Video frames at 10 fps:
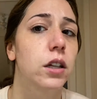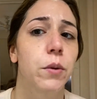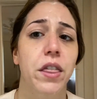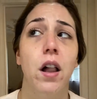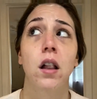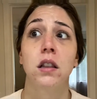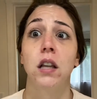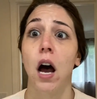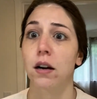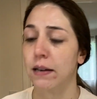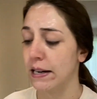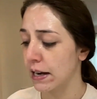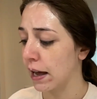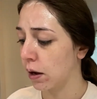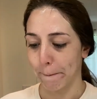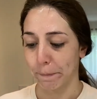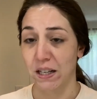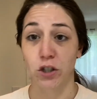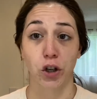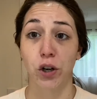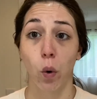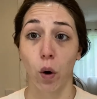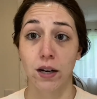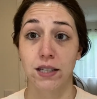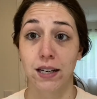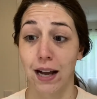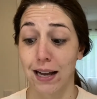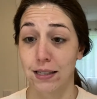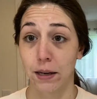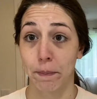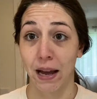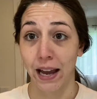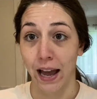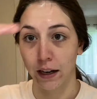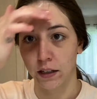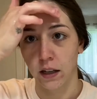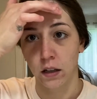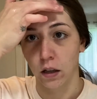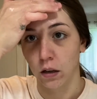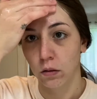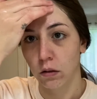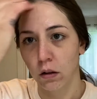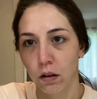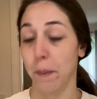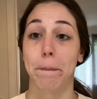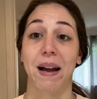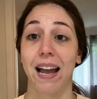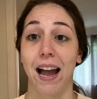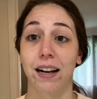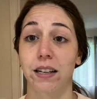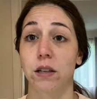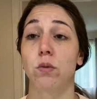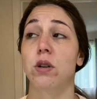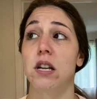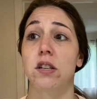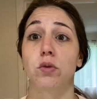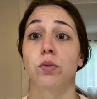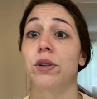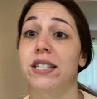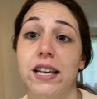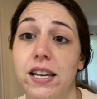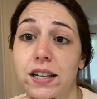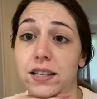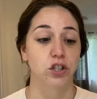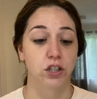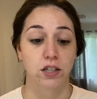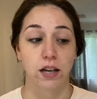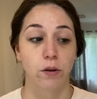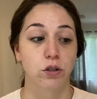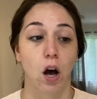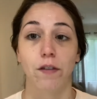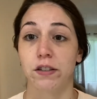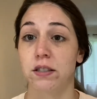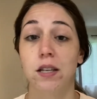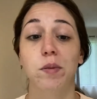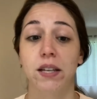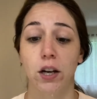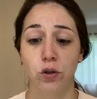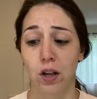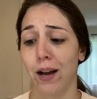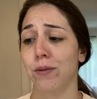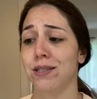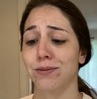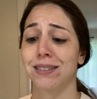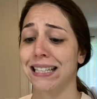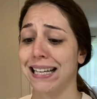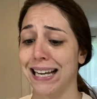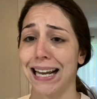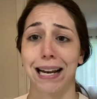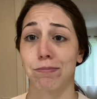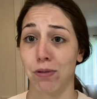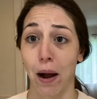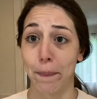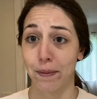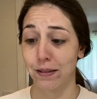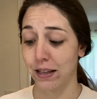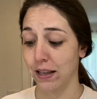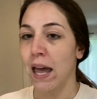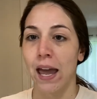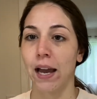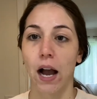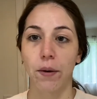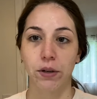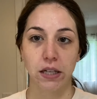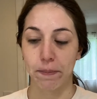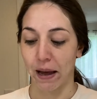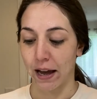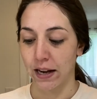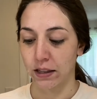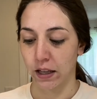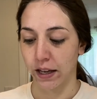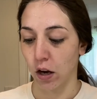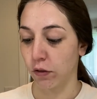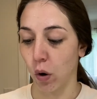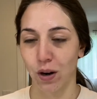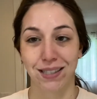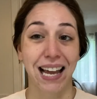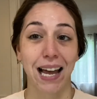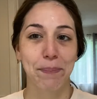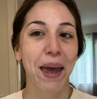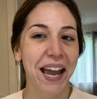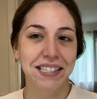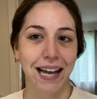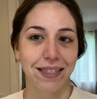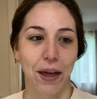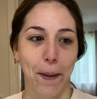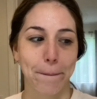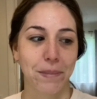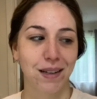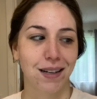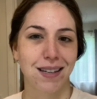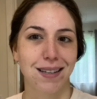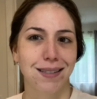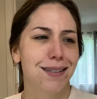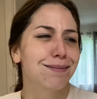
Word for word: with a lot right now because during quarantine, guys, like my acne, hello, my acne was ridiculous because I was off a sleep schedule. I wasn't really eating properly. It got really bad. And like, of course I picked at them because